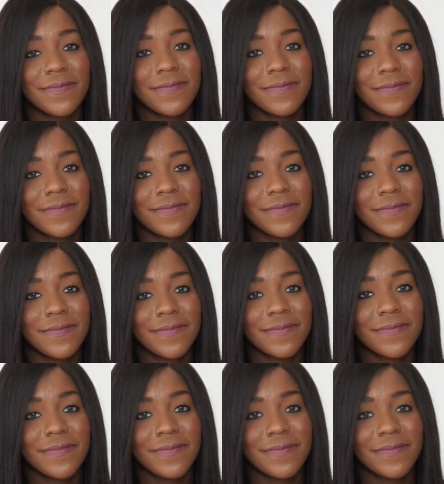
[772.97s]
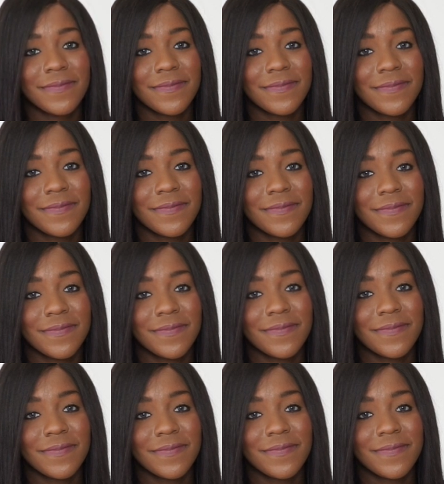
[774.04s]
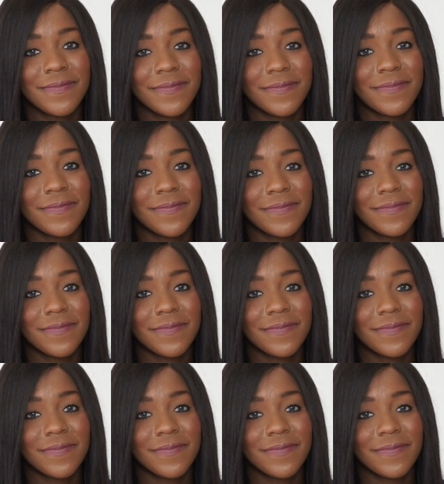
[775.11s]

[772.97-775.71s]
(silent)